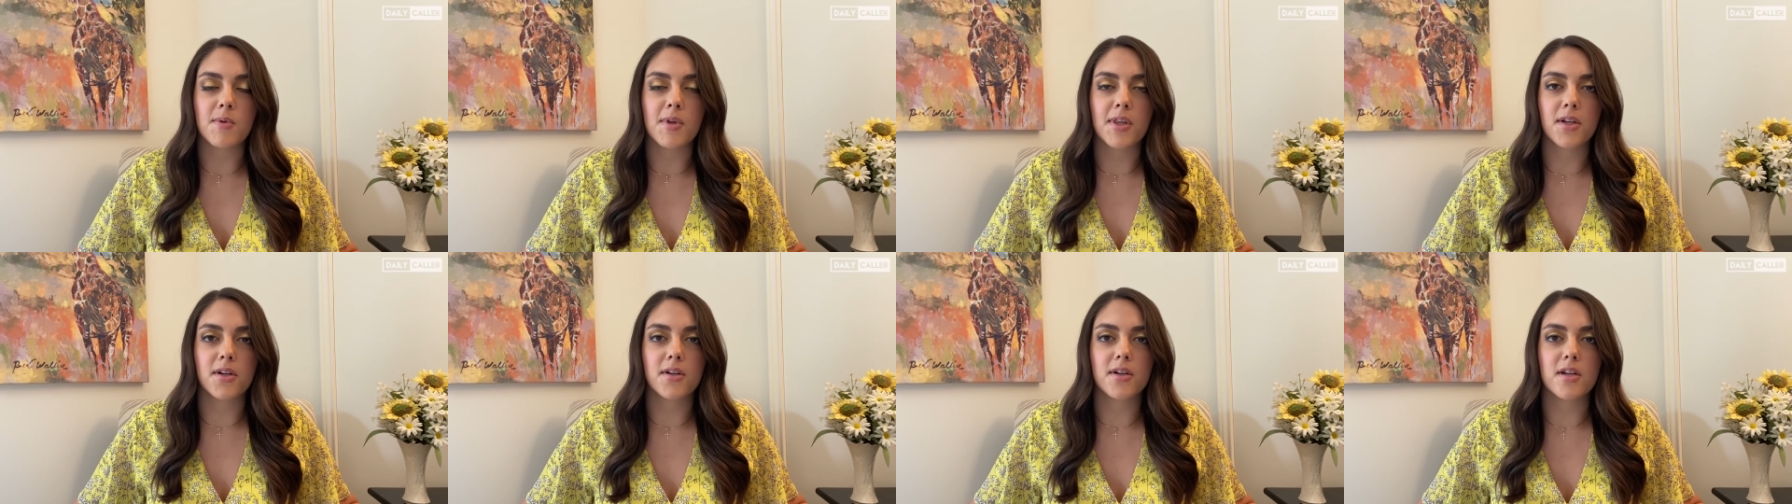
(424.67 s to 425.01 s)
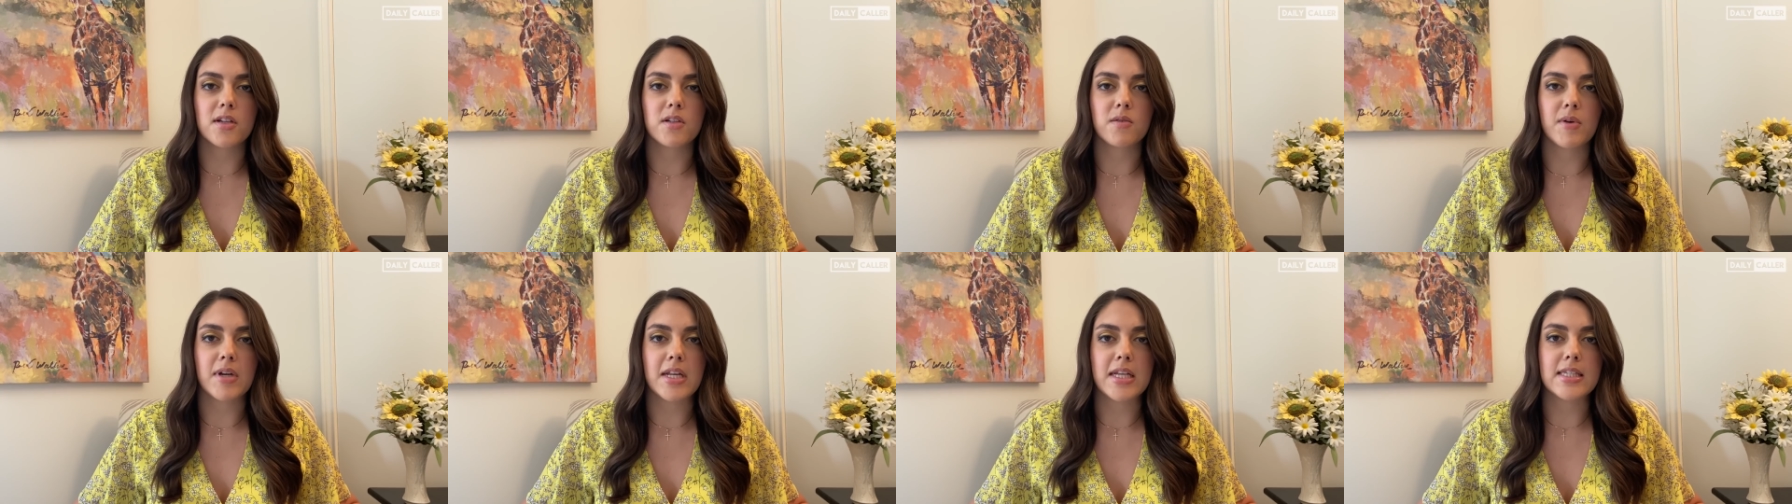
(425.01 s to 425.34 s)
we learned
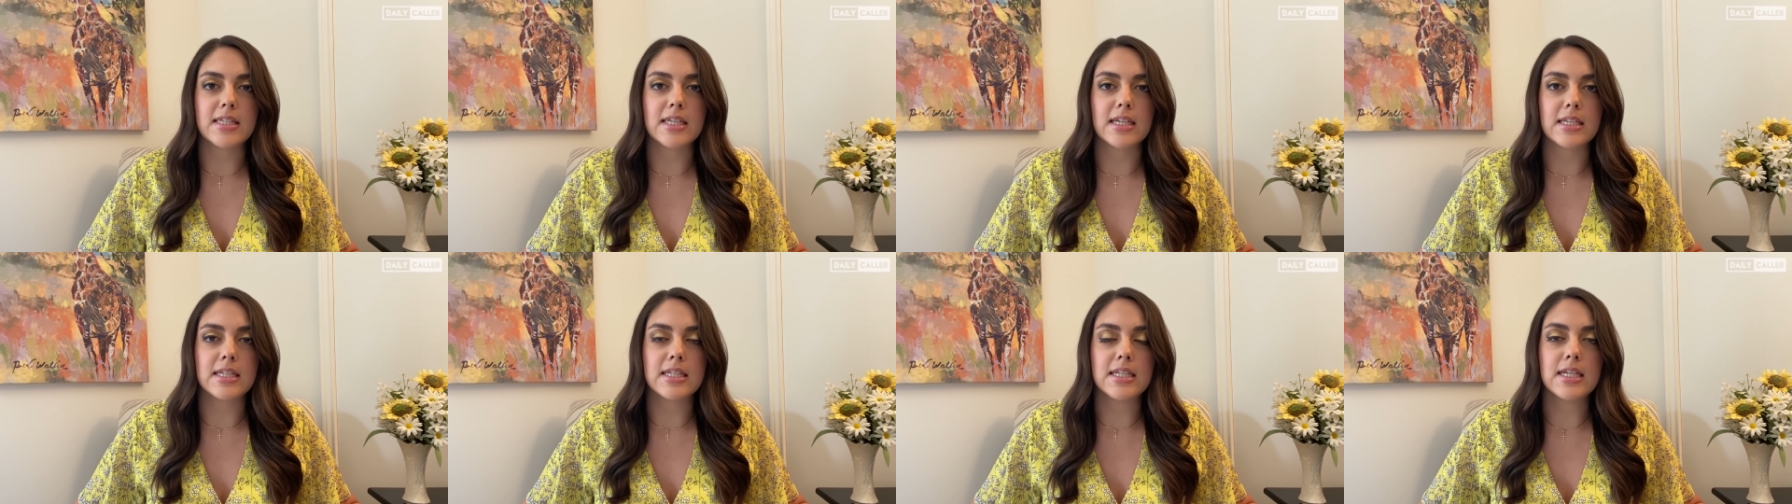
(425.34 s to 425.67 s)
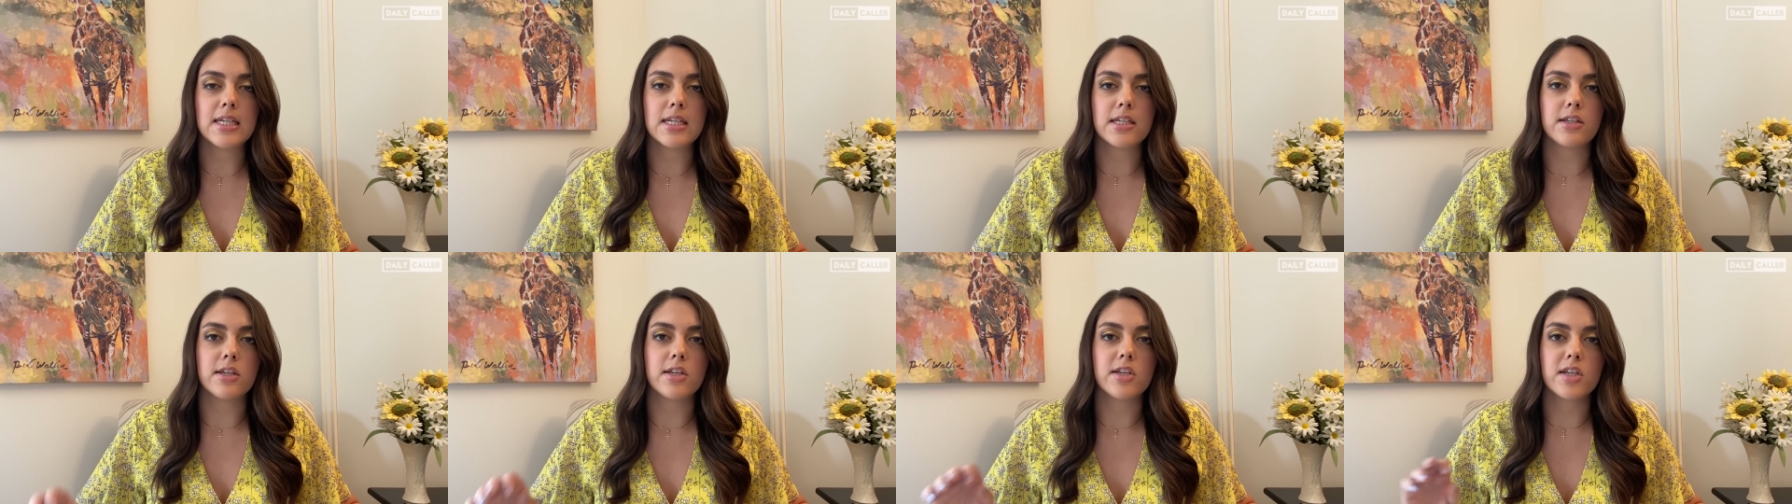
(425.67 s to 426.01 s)
in
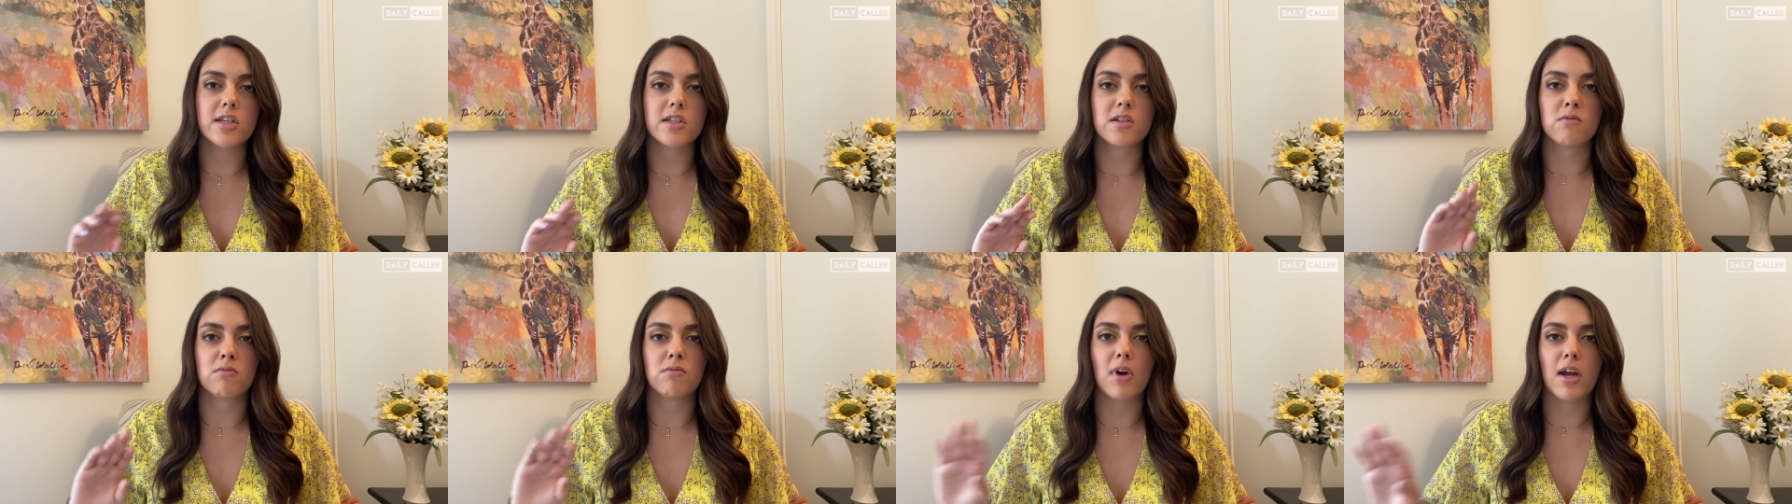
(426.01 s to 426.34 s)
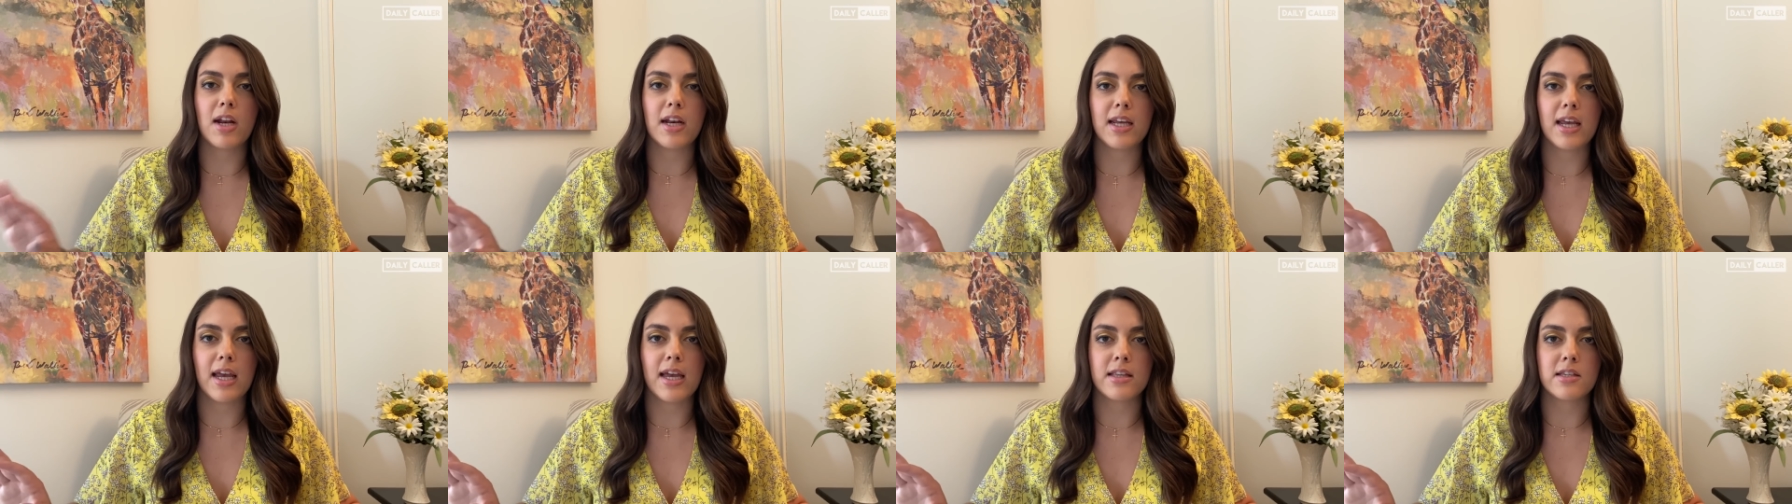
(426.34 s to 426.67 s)
2016, to just
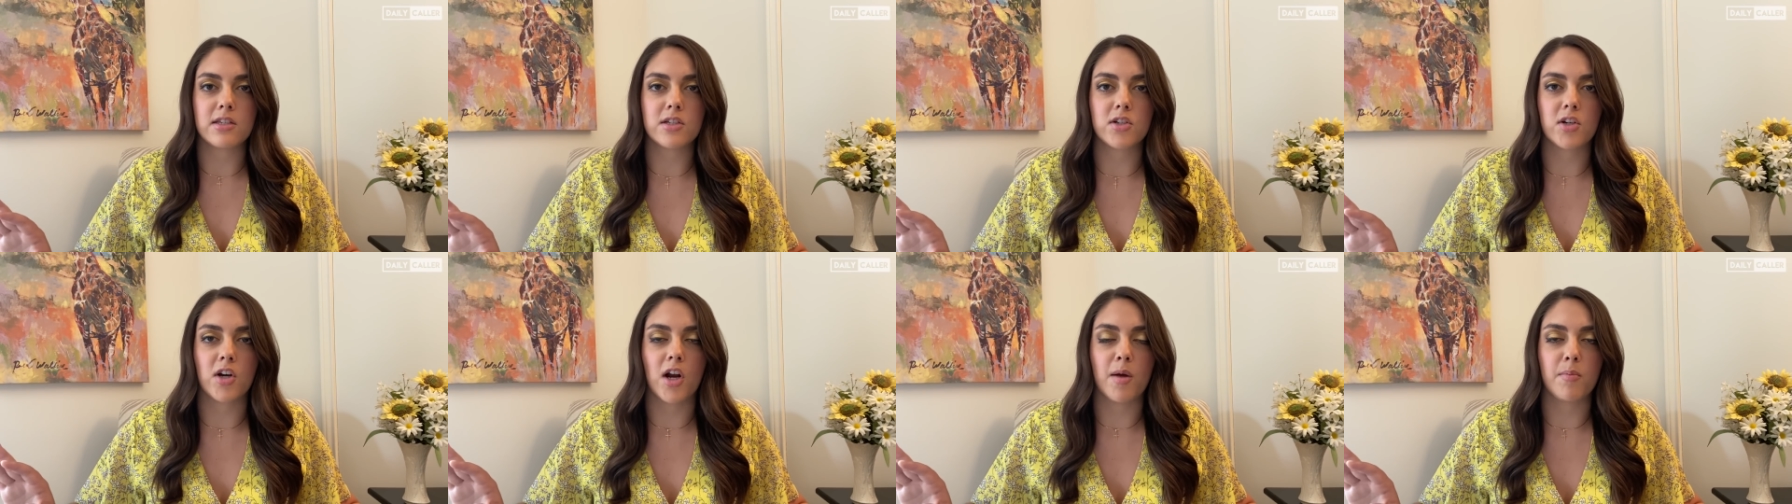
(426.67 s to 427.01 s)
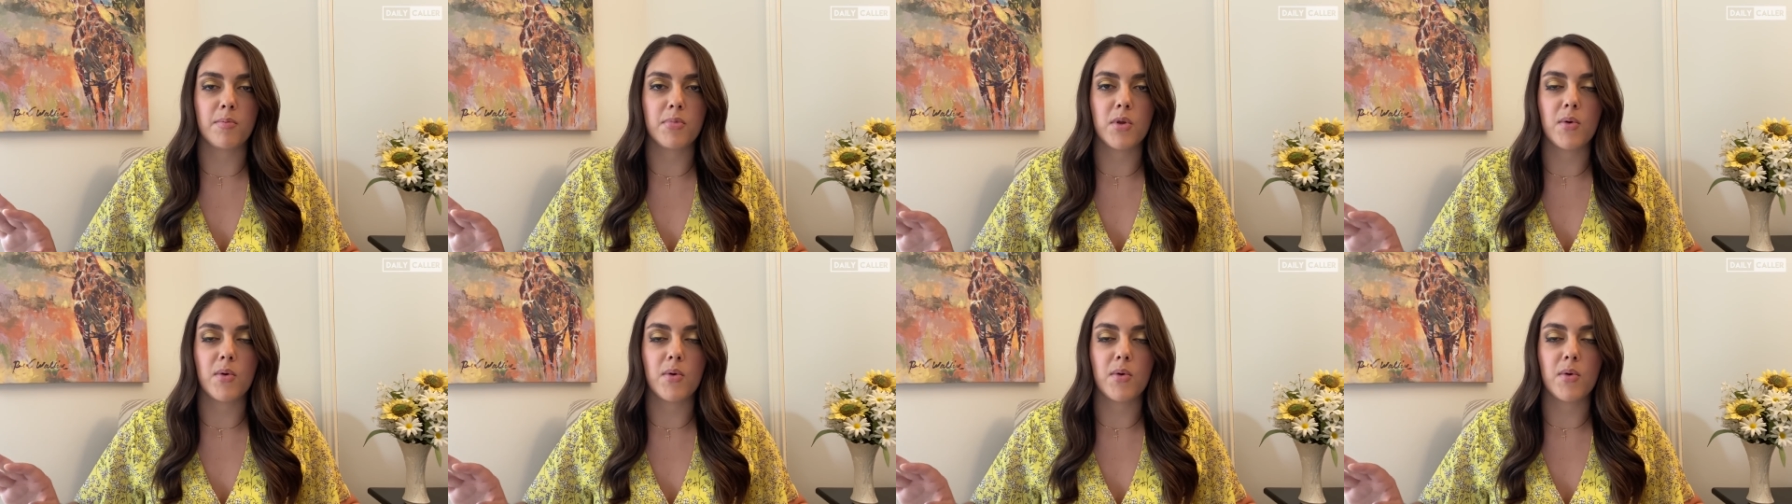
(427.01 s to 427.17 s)
run against Trump.